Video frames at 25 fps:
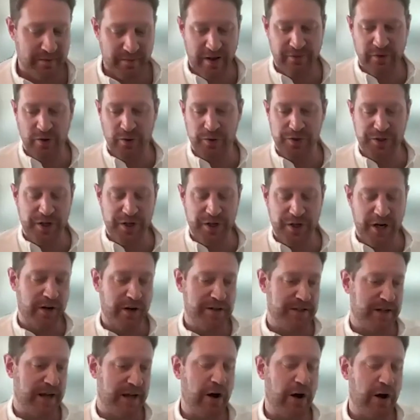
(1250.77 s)
if you're
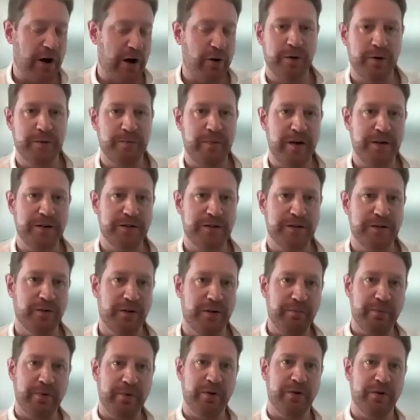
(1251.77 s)
generating outputs based
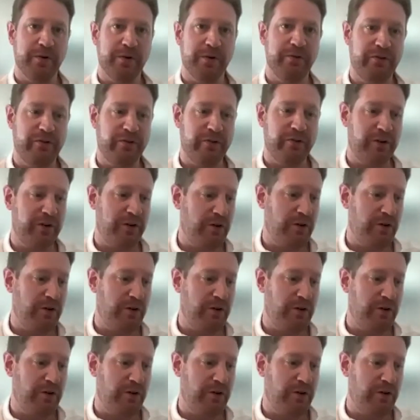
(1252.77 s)
on inputs,